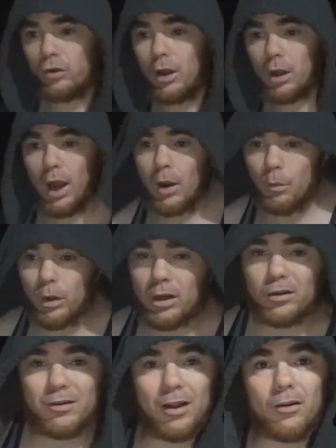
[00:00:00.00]
was like, hey, we
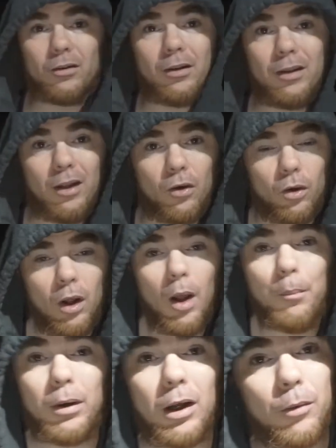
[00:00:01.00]
could settle the deal
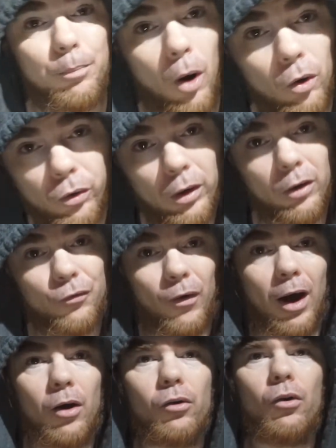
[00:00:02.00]
because both of these
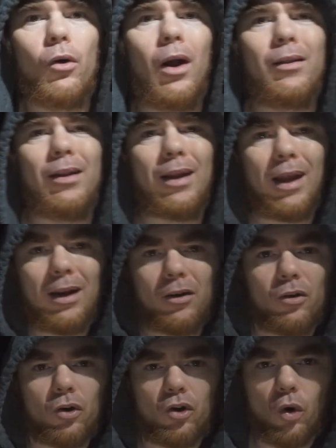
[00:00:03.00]
fighters are at the end
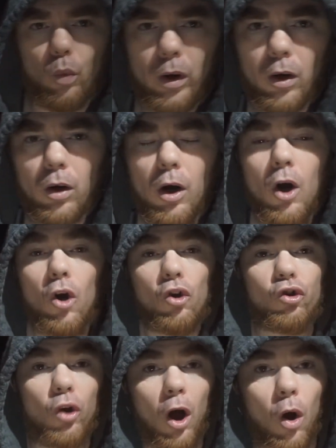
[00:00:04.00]
of their career.
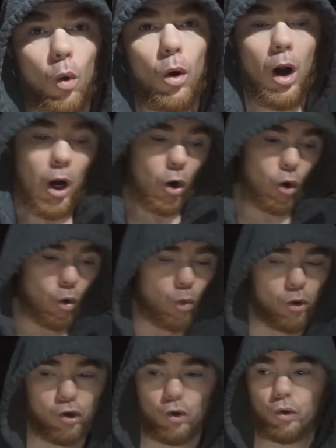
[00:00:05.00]
So who
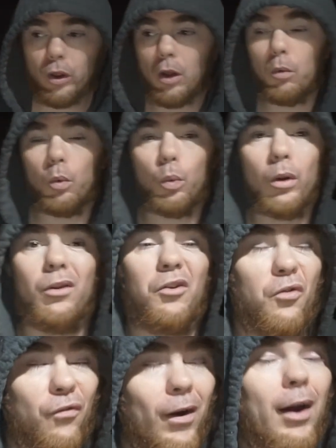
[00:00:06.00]
would you think would win
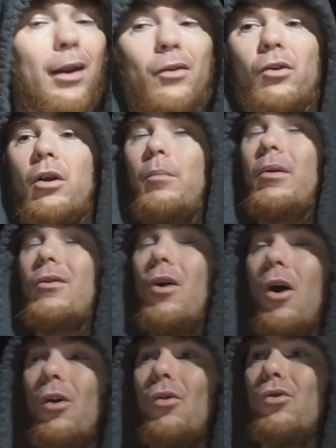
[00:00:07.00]
this fight? Is it going to be
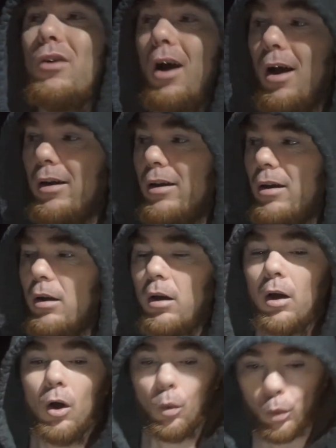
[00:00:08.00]
Carloscondit,
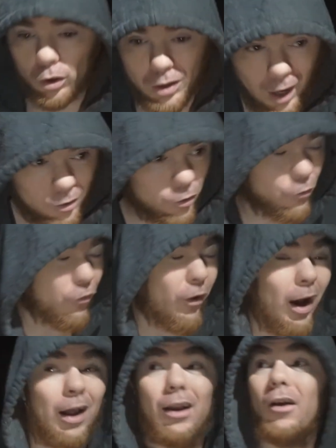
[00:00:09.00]
which hasn't
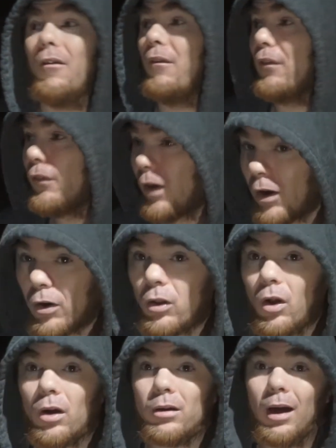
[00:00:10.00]
fought in a very
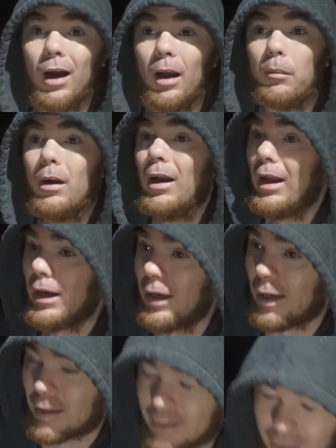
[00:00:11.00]
long time?
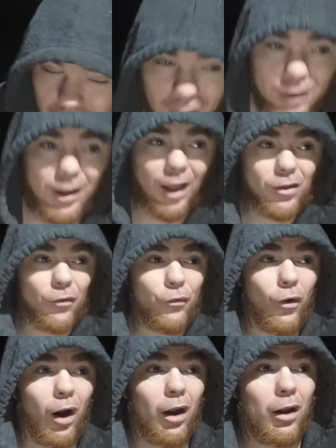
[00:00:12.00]
Nick Diaz hasn't
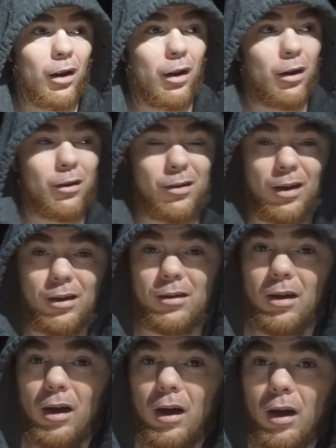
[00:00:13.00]
fought
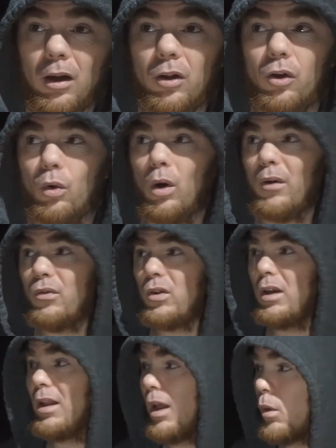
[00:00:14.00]
since
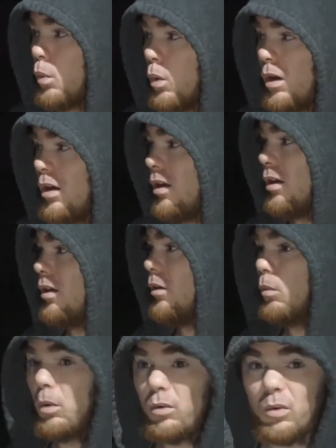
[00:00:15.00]
UFC, like
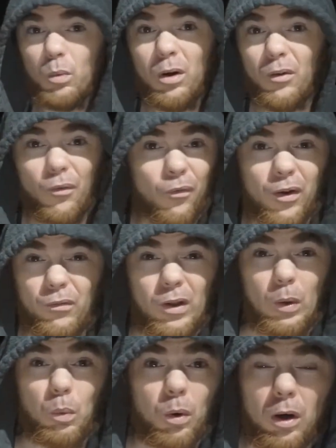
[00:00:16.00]

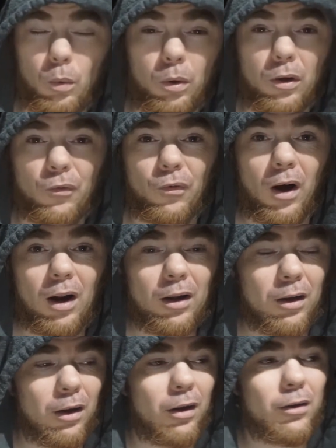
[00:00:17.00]
151 when he fought
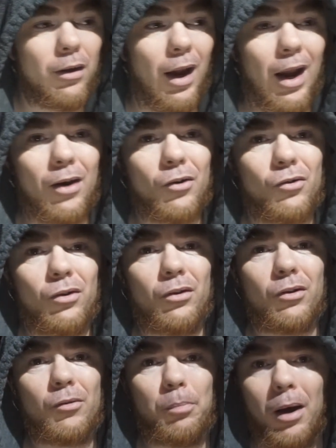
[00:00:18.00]
against Anderson
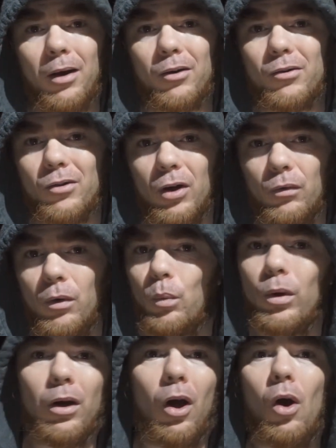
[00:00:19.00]
the Spider Silva. And
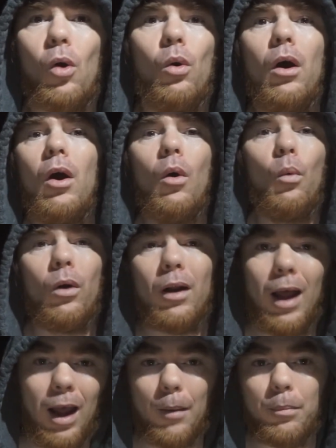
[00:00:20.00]
we know what
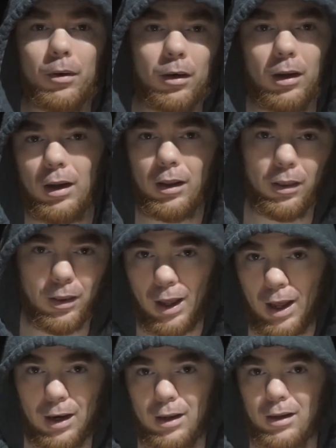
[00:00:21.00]
happened in
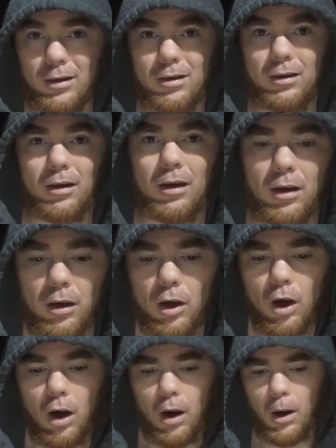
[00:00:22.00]
that incident.
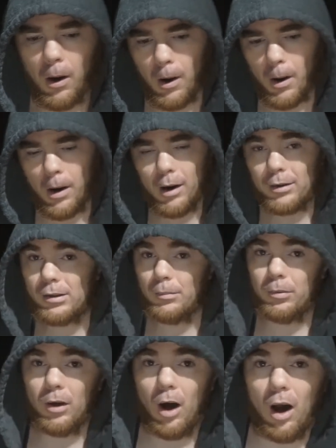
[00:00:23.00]
To
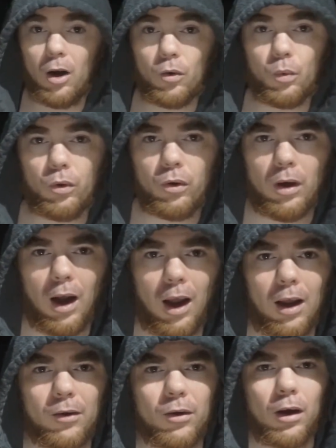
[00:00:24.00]
be honest with you
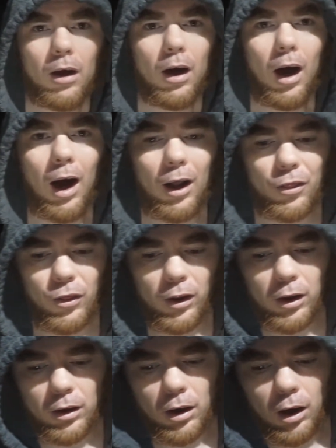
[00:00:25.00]
guys, I
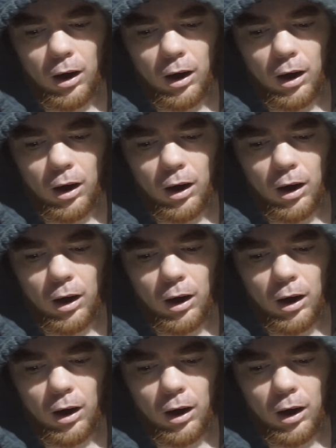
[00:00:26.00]
think